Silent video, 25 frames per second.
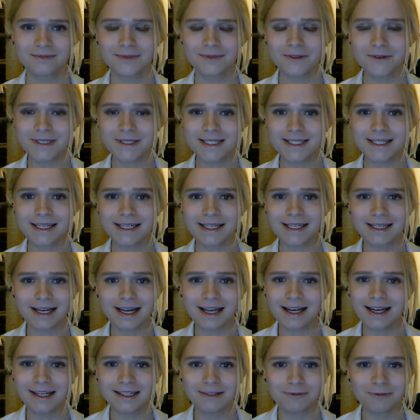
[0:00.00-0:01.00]
I say
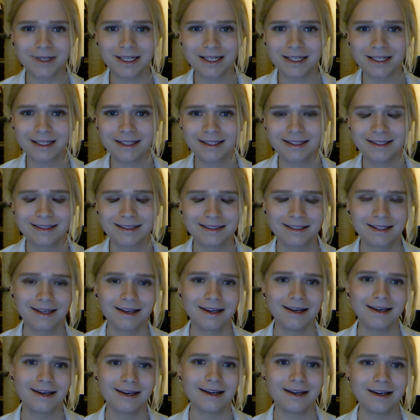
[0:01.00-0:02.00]
I like wine.
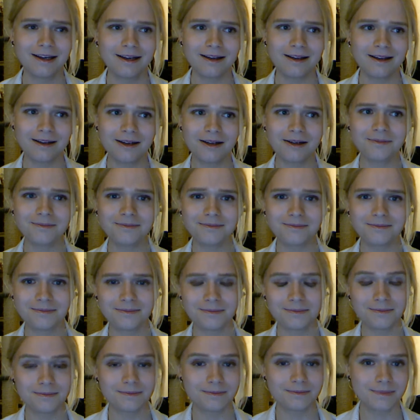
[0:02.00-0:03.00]
Um,
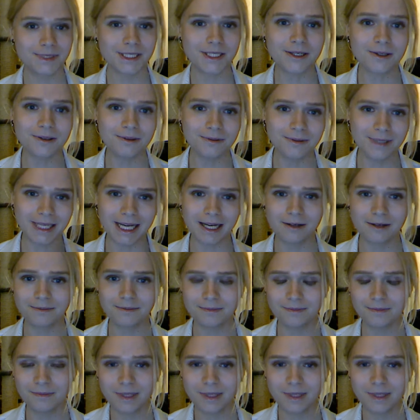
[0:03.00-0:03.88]
so yeah.